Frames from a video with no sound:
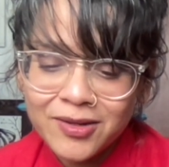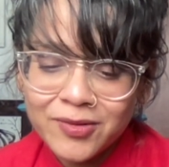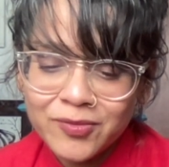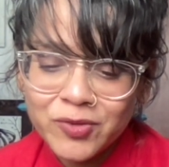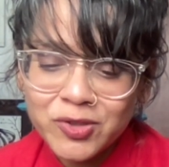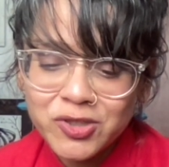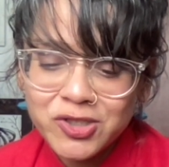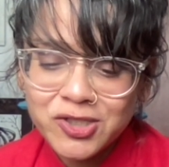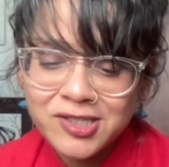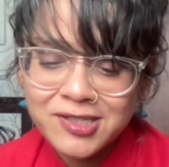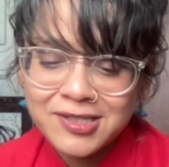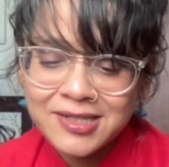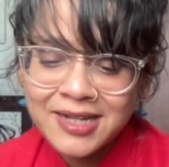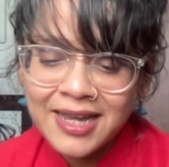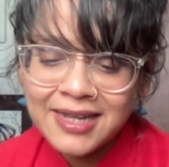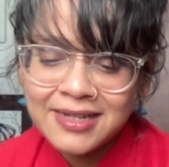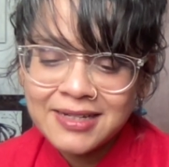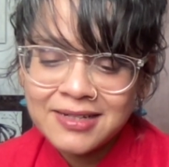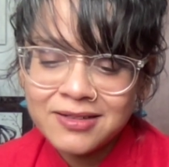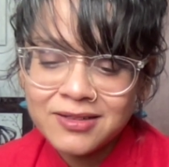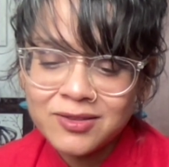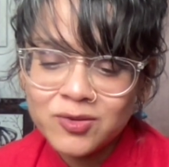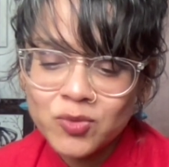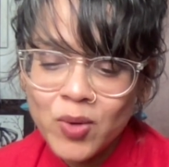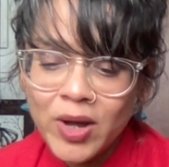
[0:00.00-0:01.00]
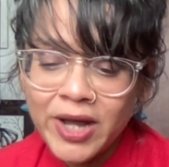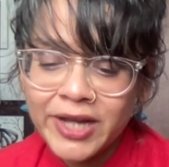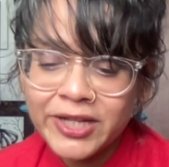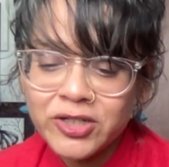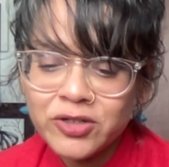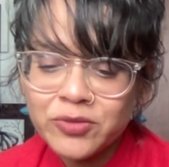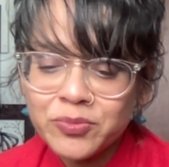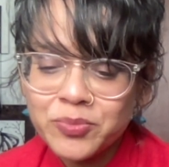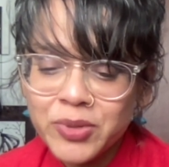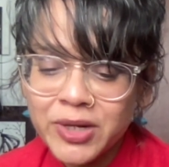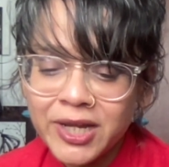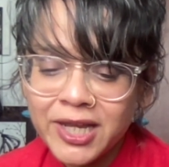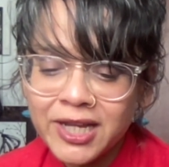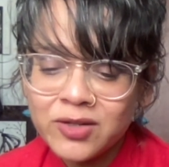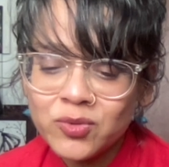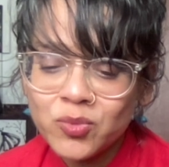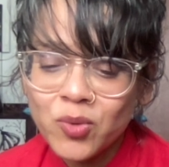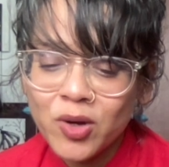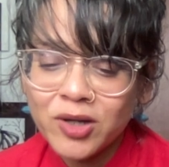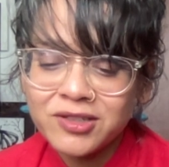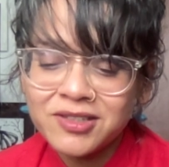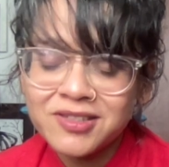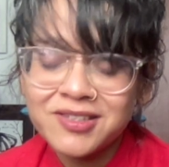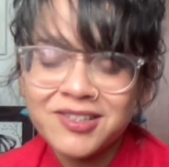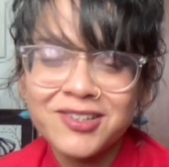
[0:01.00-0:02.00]
which is titled Why Your Brain
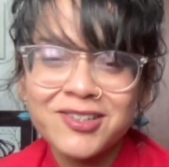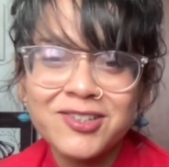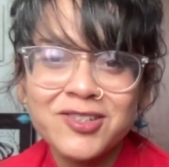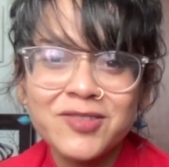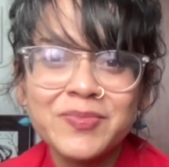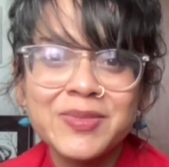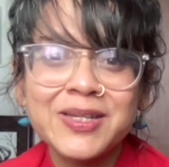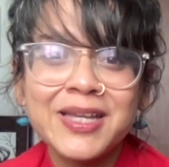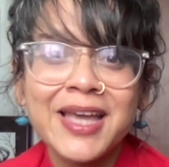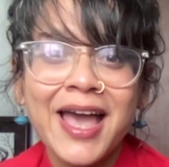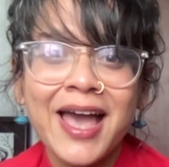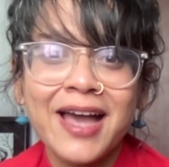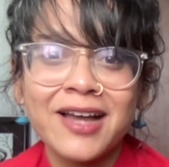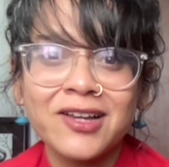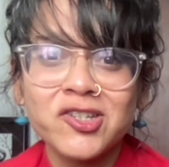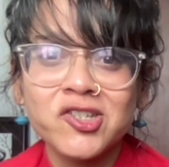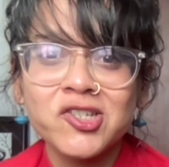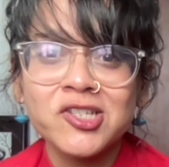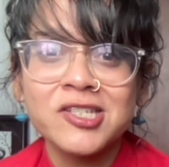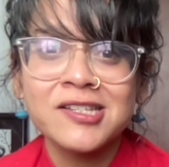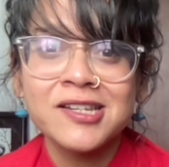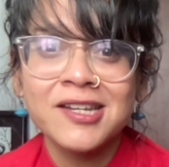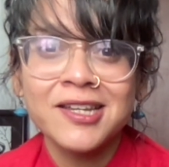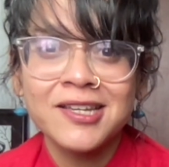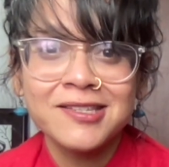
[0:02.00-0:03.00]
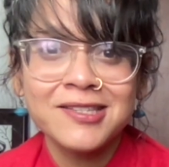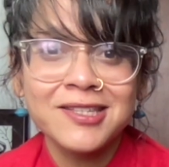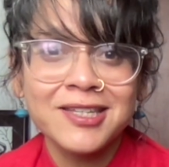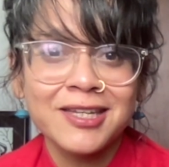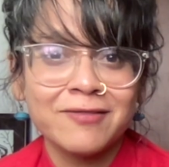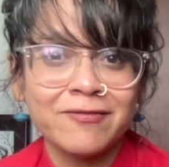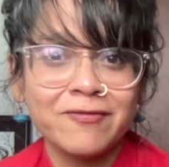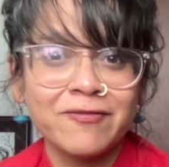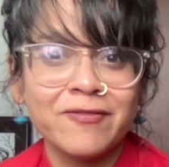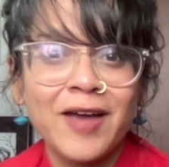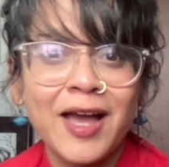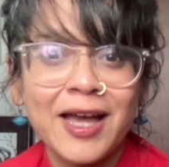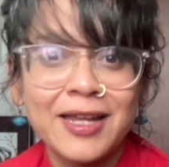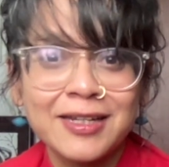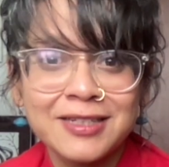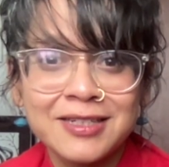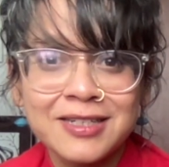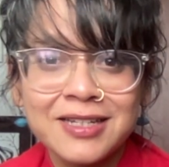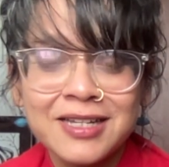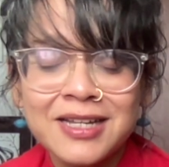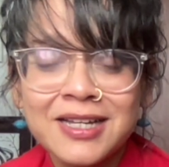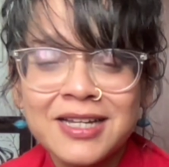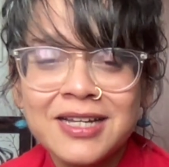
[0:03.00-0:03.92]
Wants You to Be Anxious, Lazy and Fat,